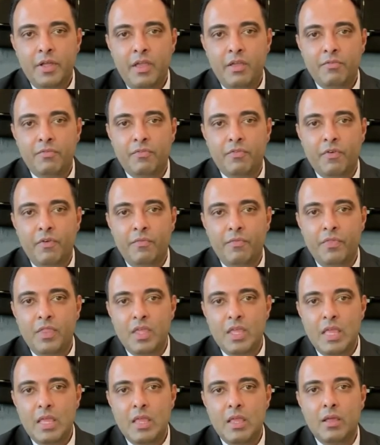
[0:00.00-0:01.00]
if
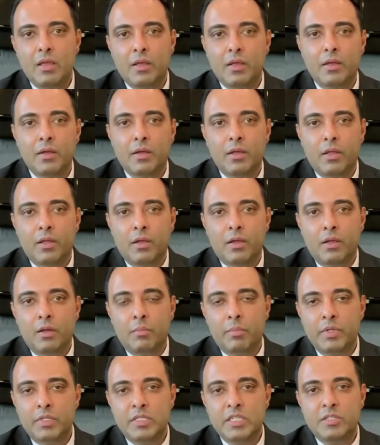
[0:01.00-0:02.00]
the
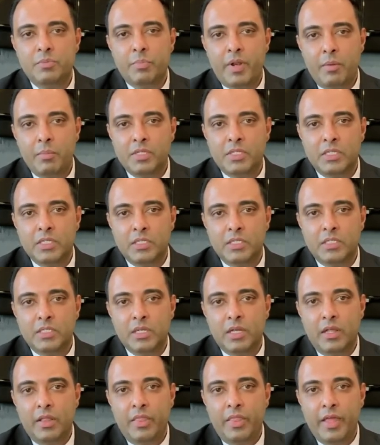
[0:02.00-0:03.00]
business
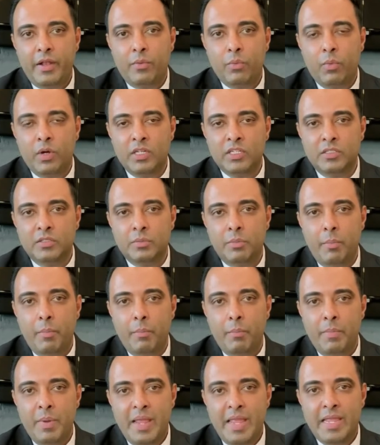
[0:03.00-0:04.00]
premises that was
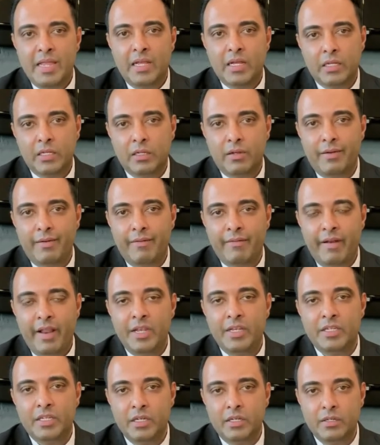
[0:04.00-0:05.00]
being
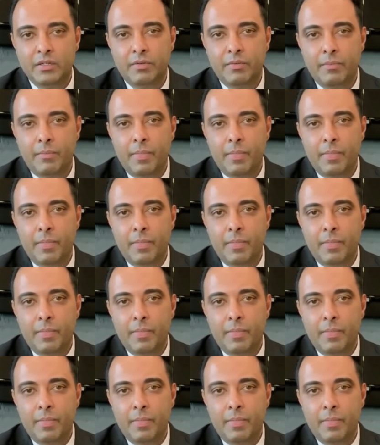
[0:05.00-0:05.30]
rented